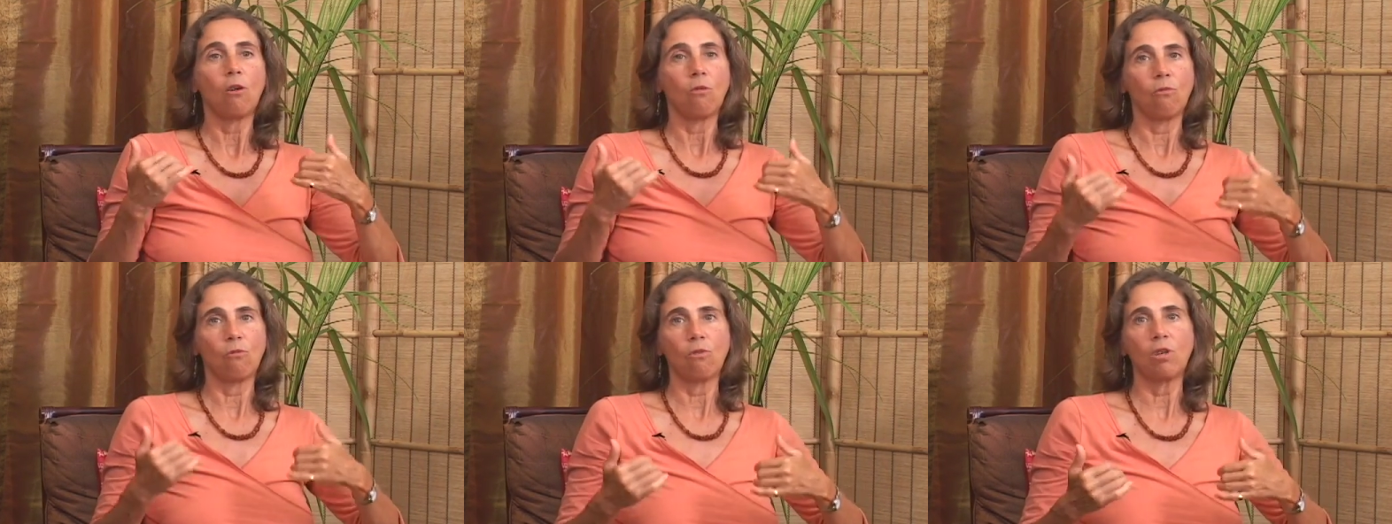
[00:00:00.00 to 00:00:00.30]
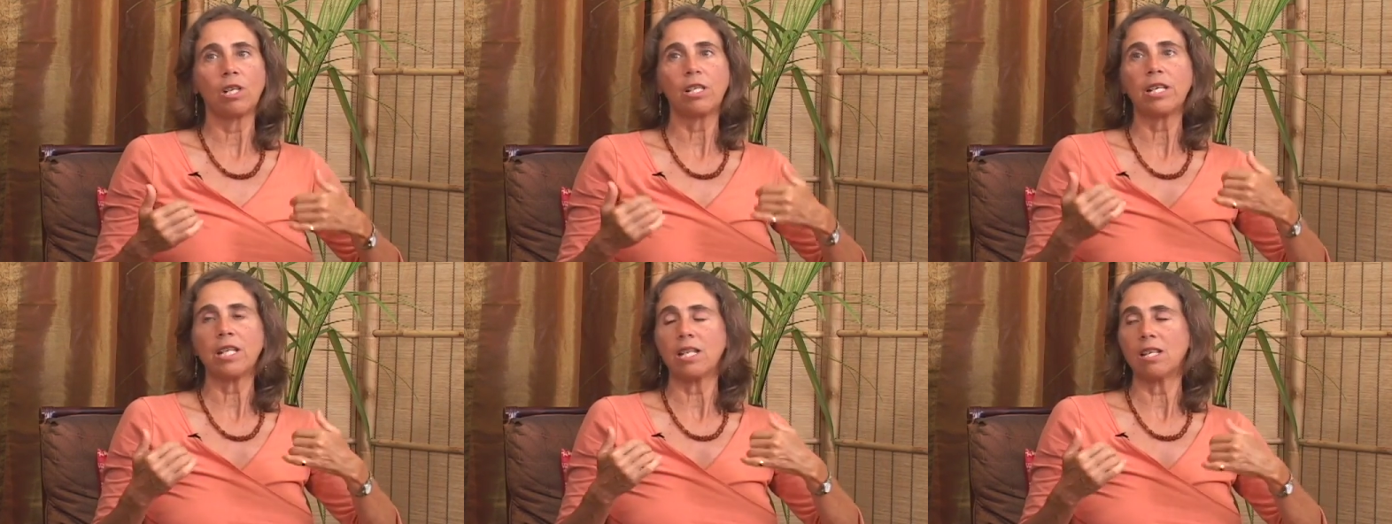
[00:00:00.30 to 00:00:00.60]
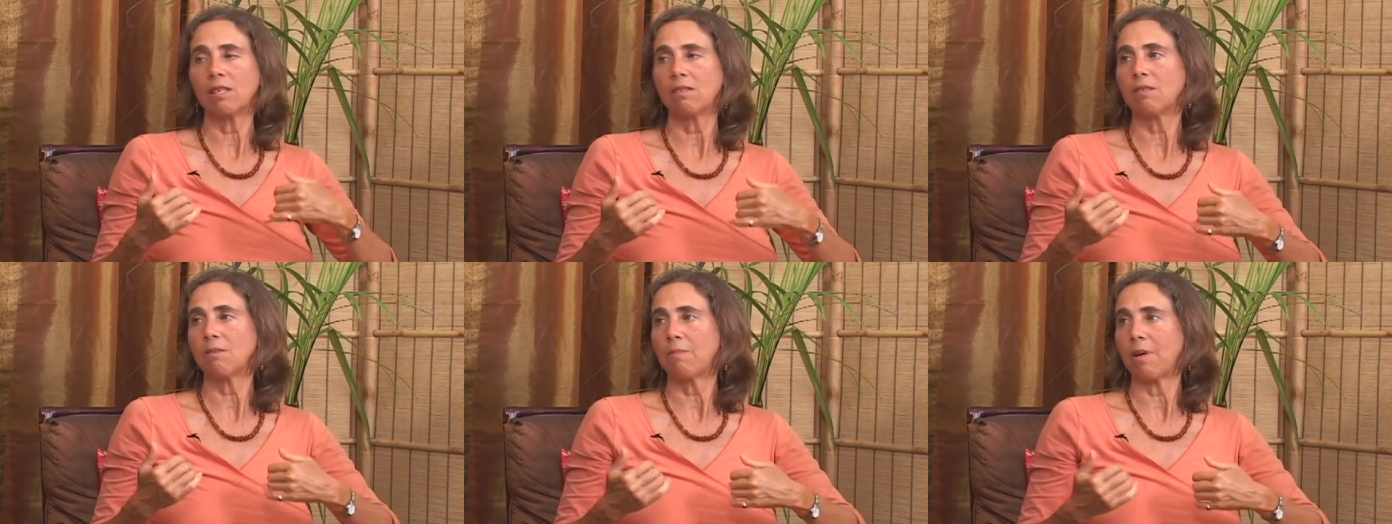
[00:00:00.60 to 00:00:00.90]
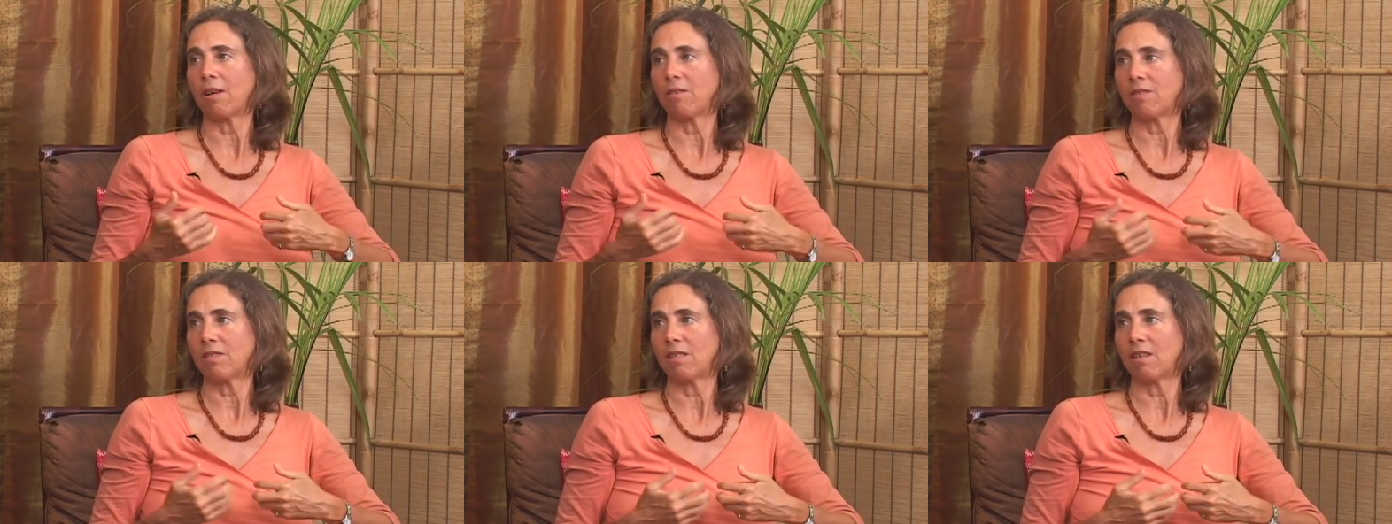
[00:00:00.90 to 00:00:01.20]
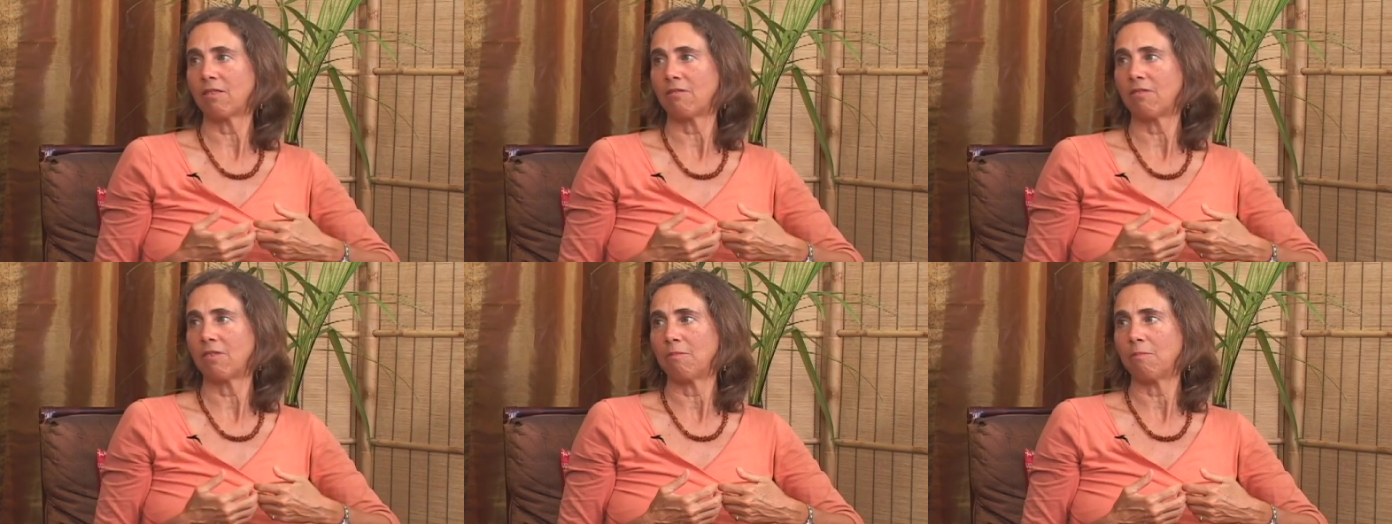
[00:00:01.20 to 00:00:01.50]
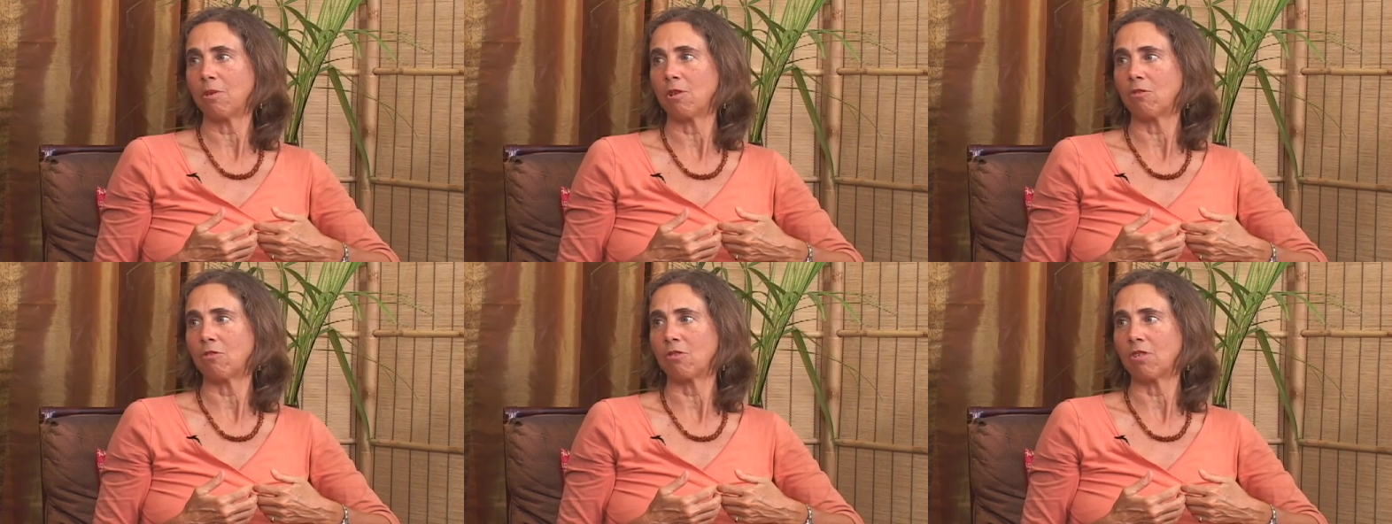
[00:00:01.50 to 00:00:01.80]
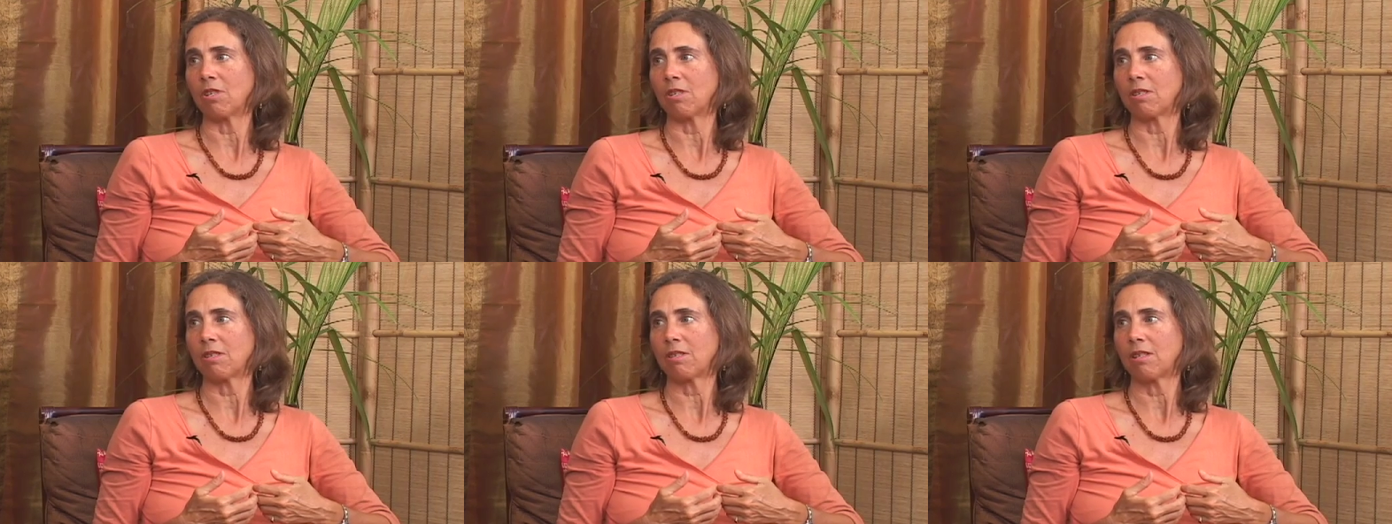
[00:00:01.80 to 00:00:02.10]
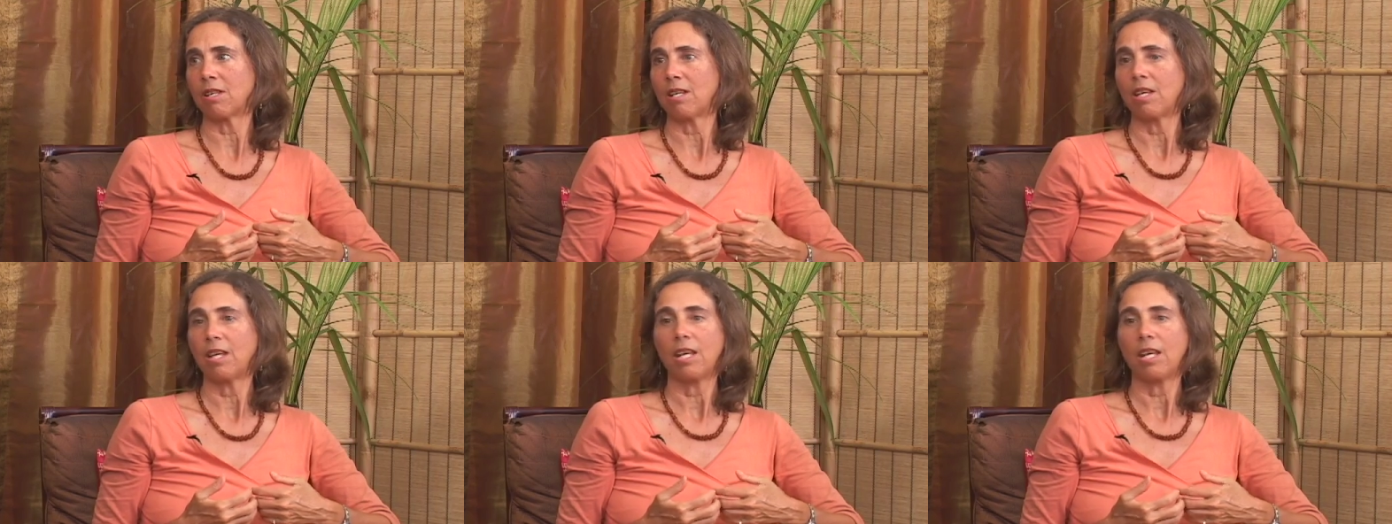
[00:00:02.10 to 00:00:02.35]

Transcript: really is about self-hypnosis.